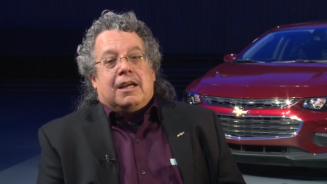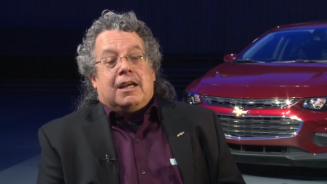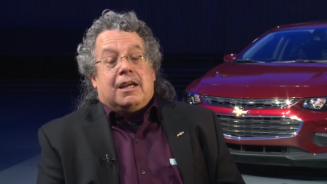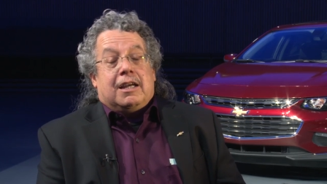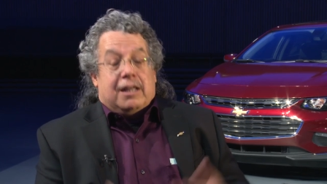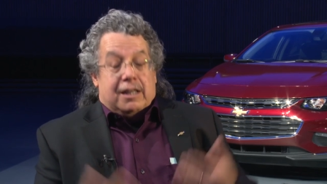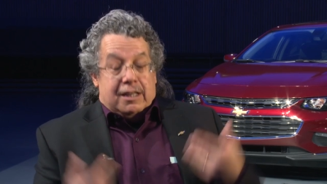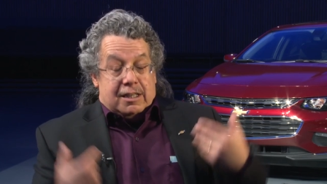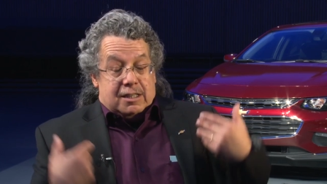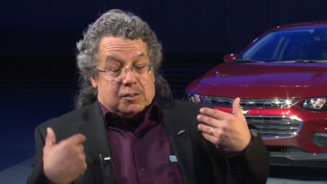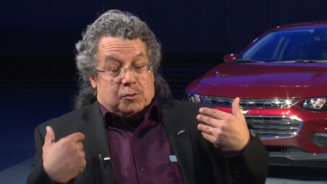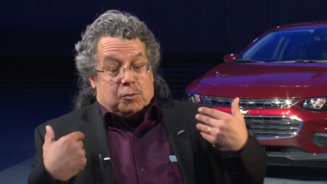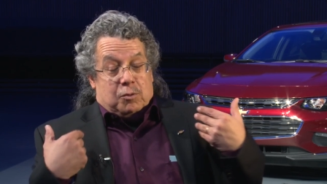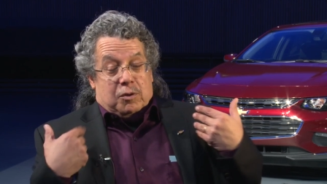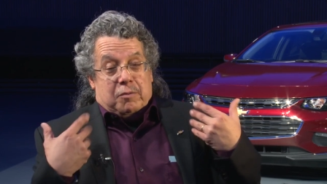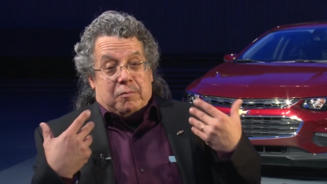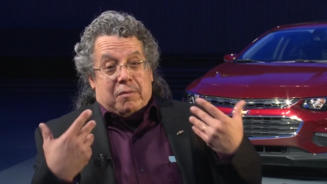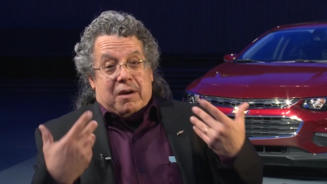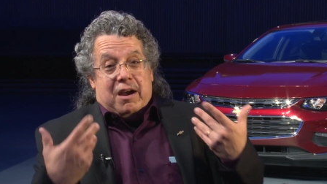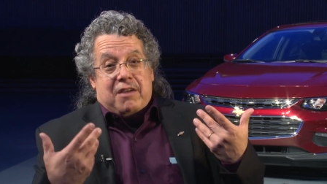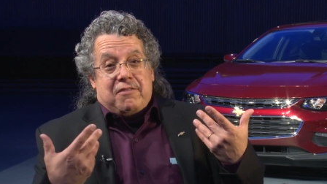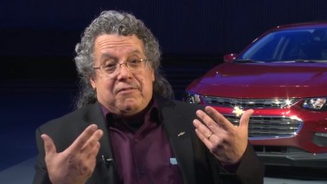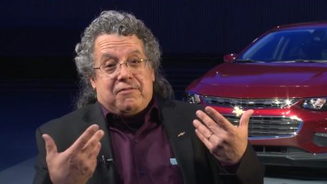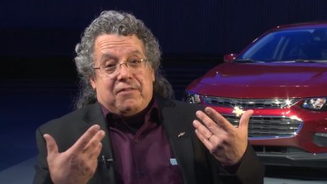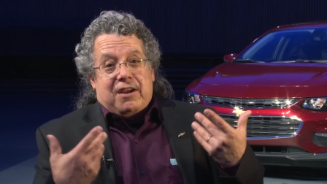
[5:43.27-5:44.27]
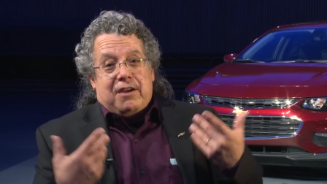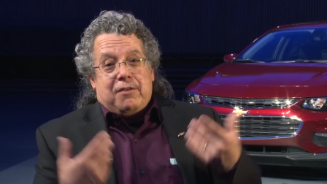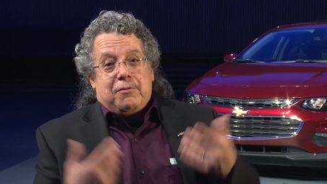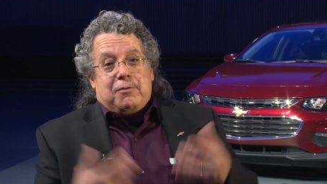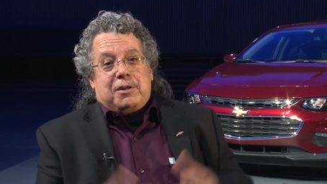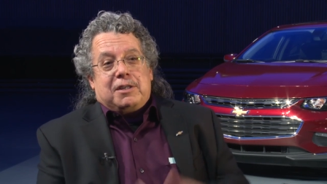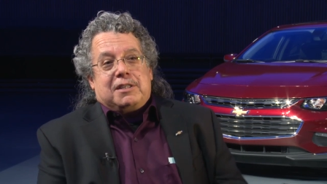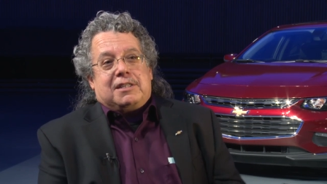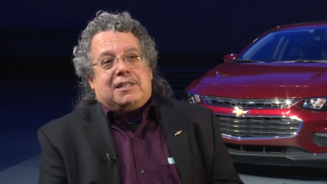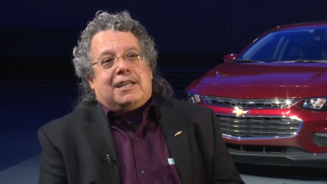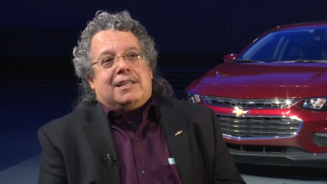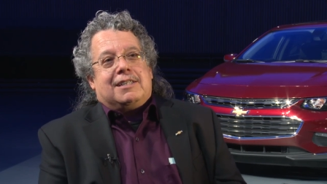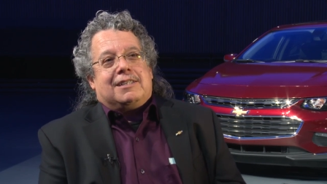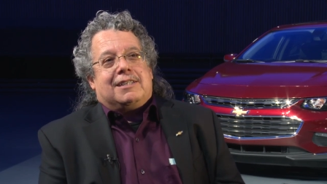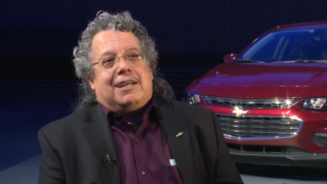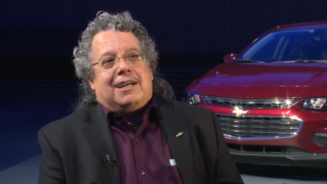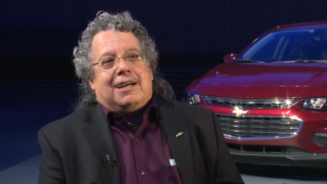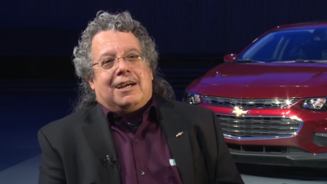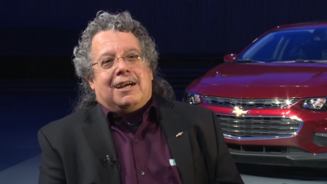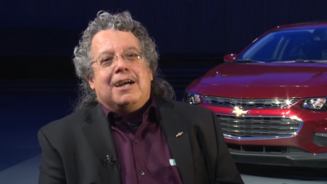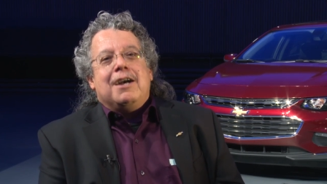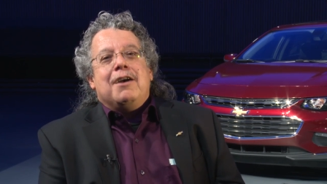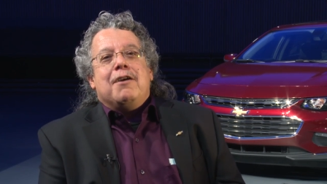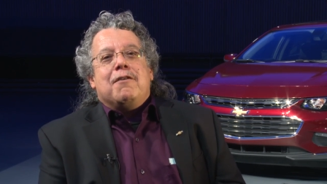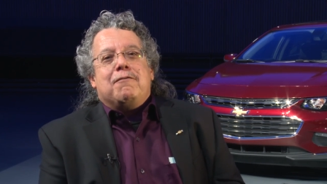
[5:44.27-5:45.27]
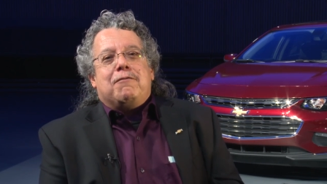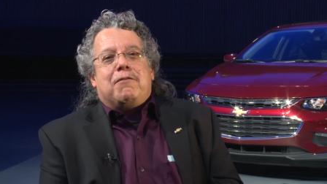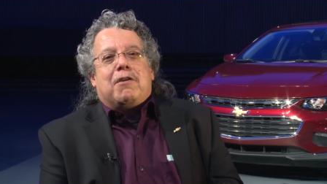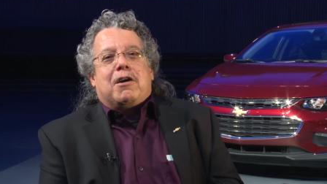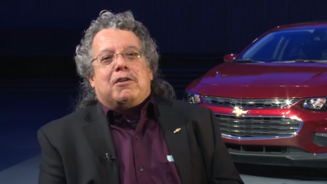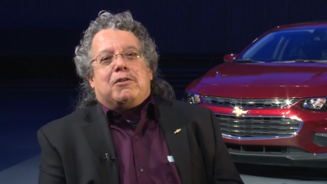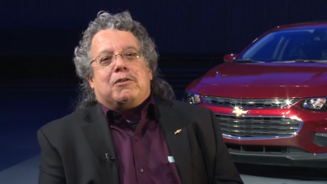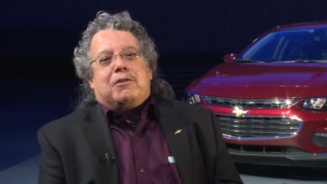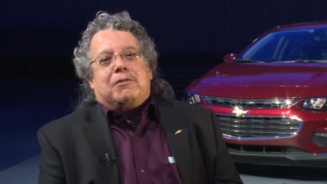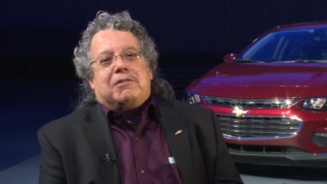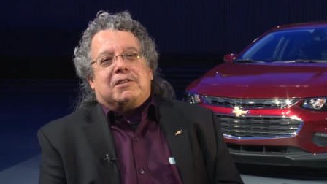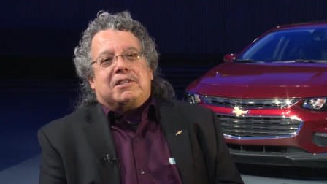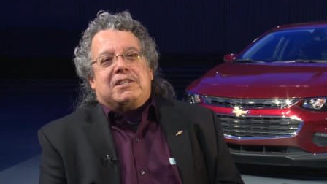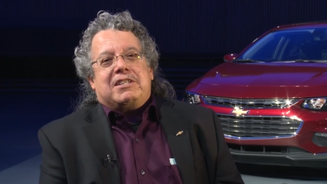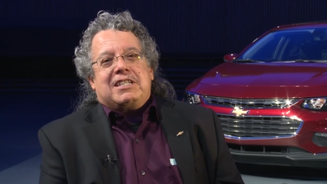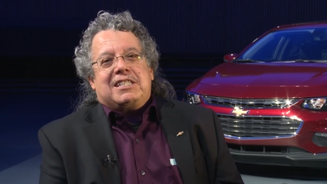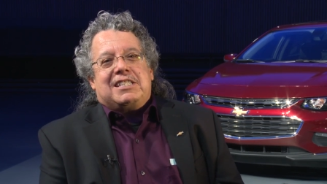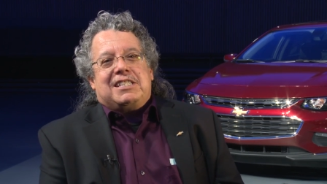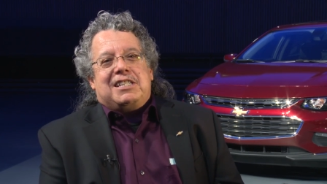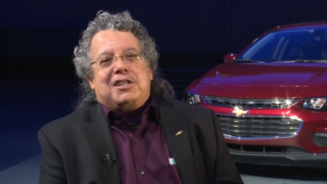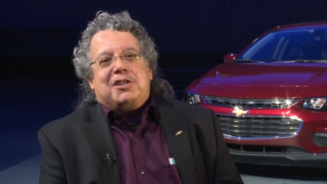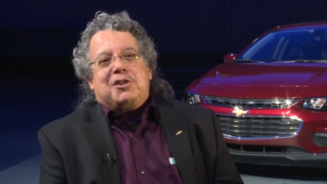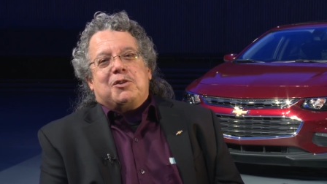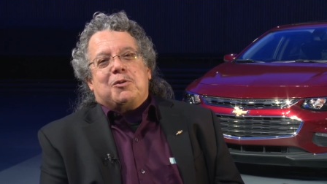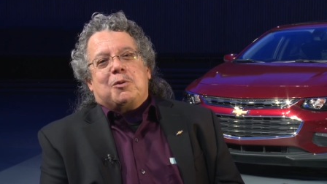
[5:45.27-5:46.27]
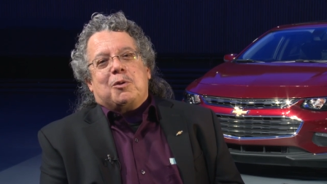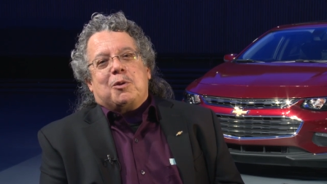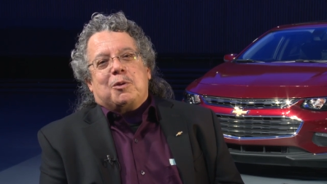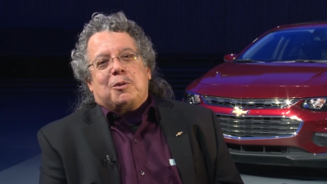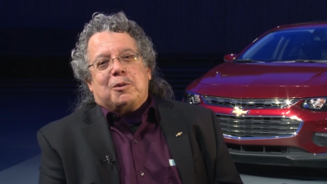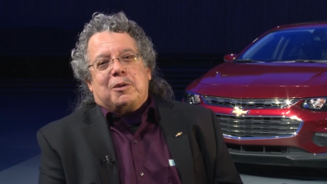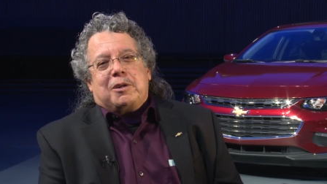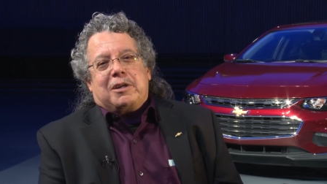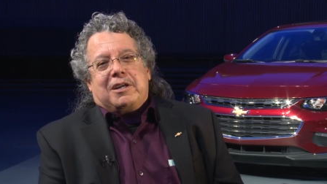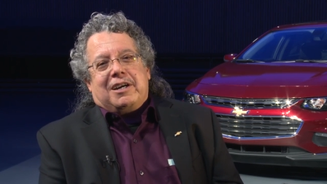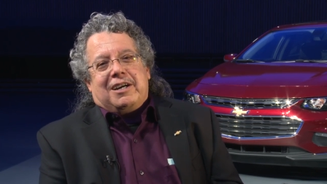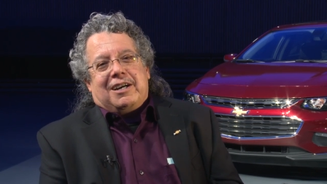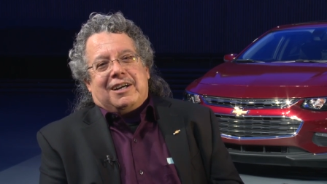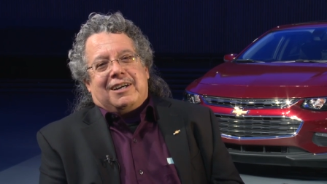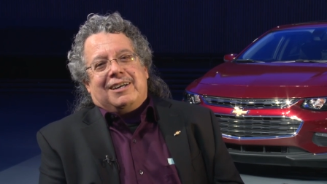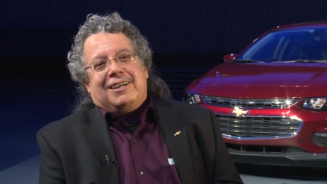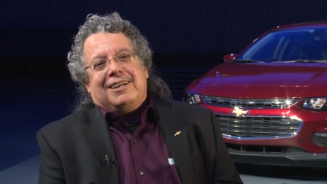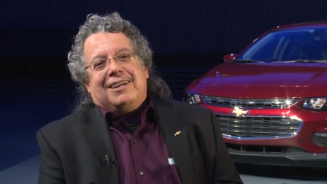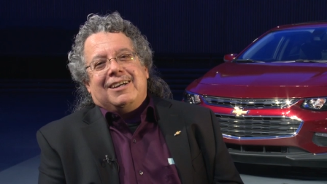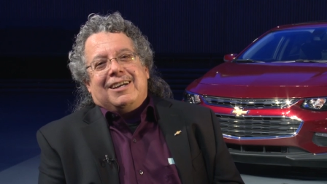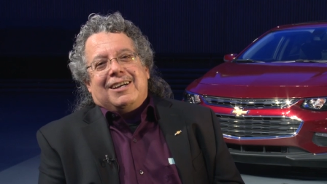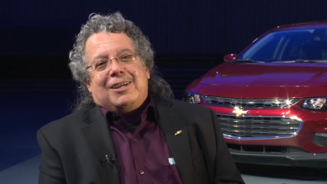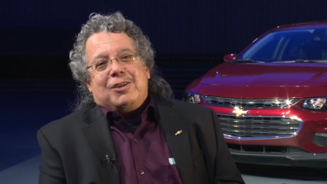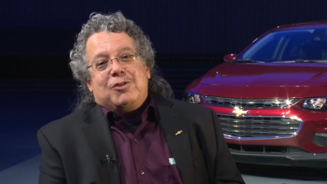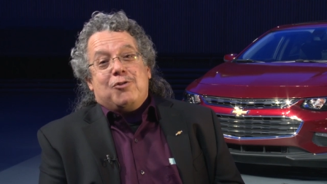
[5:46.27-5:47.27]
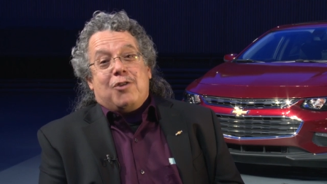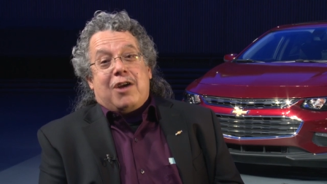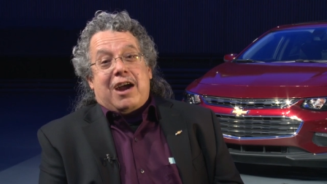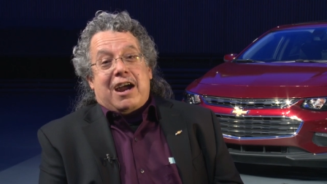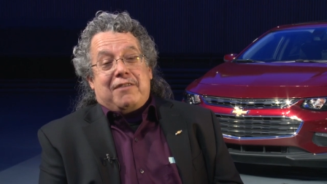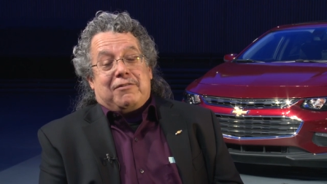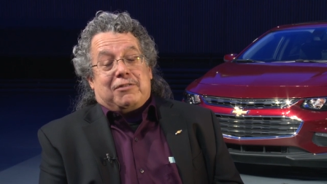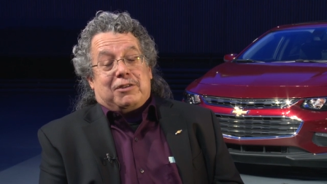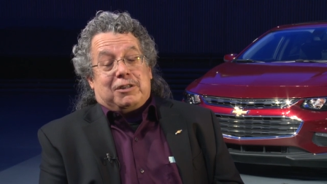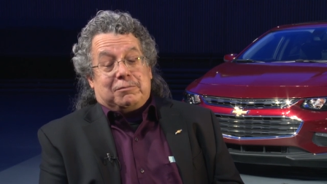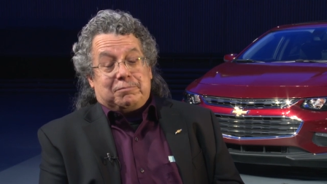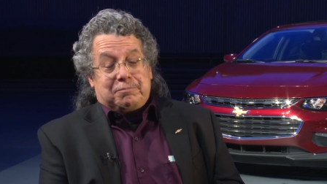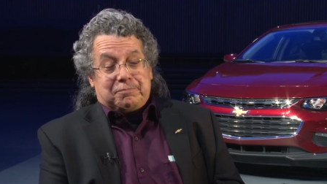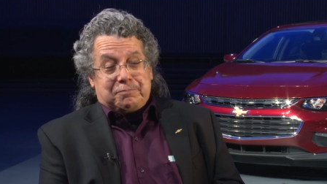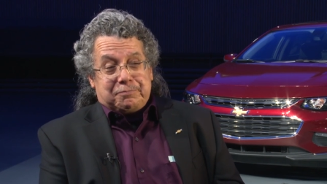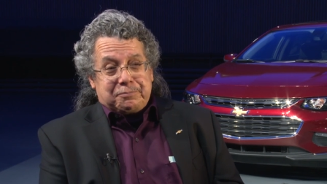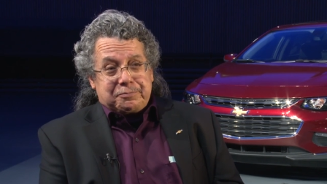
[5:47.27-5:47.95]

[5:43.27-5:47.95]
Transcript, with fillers: and it's one of my favorites as a father of a 16-year-old uh, driver,